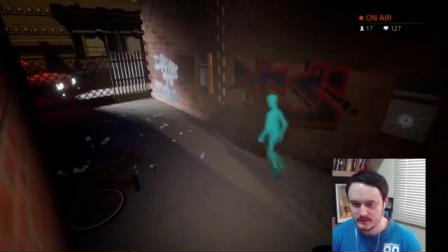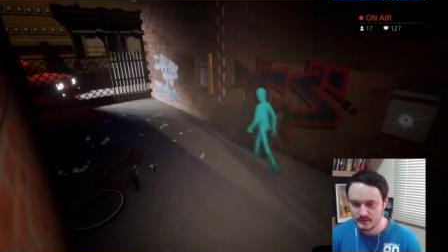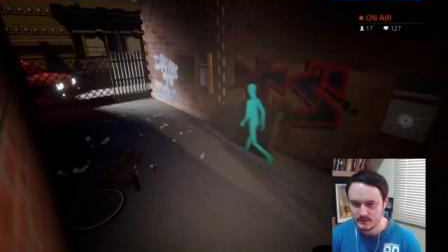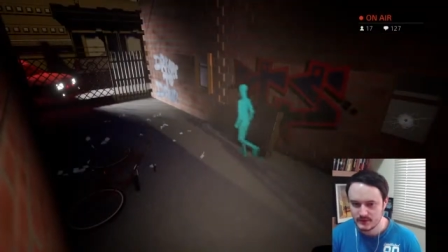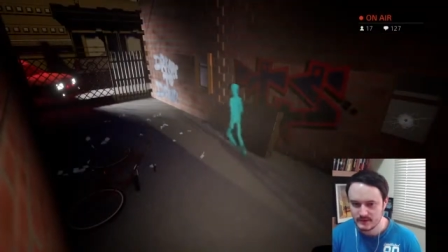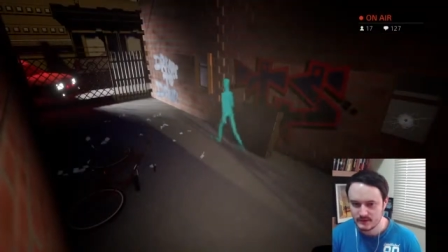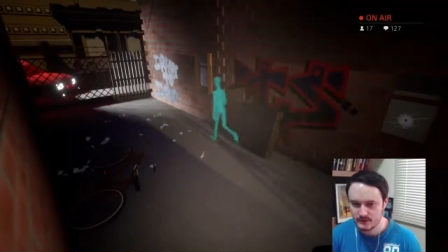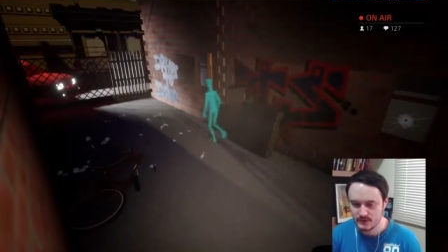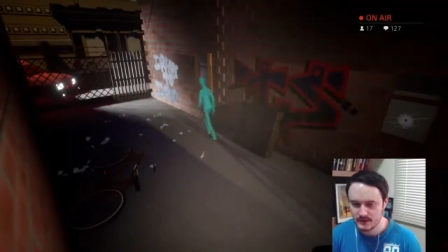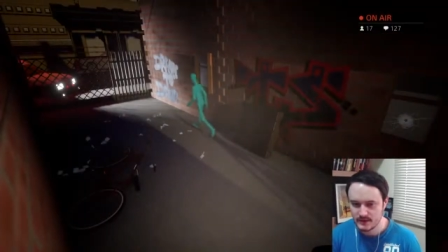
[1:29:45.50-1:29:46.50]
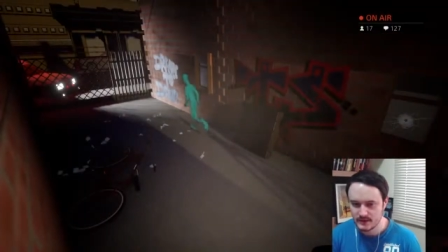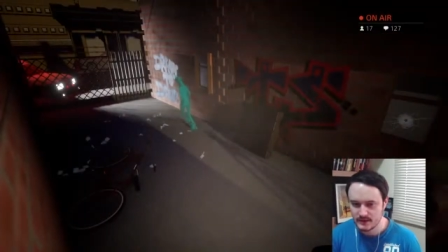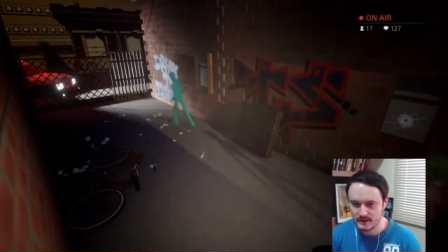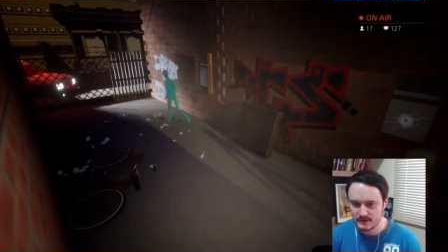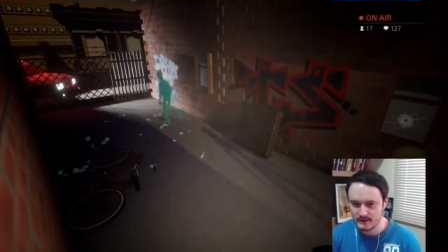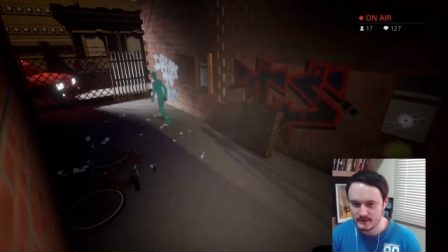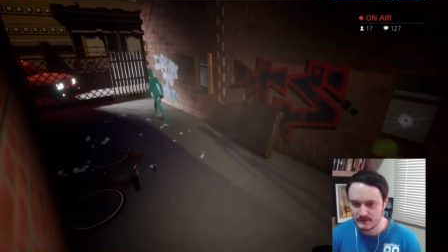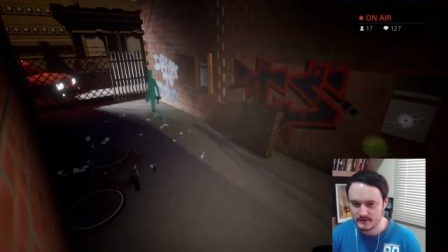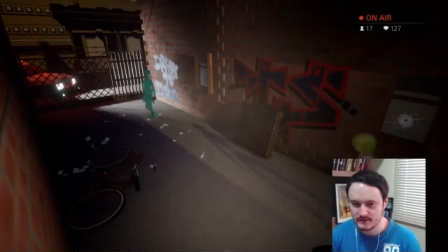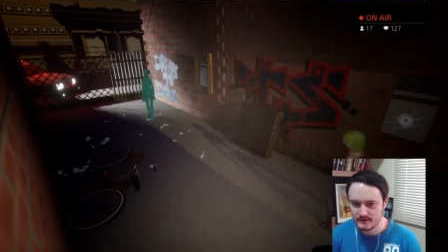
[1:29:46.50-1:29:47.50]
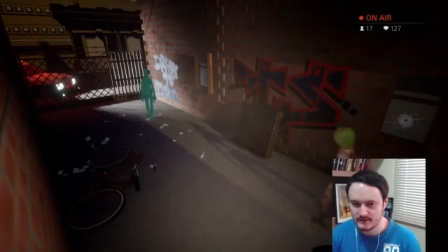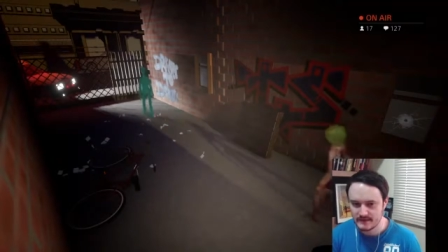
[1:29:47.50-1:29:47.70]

We'll need to do the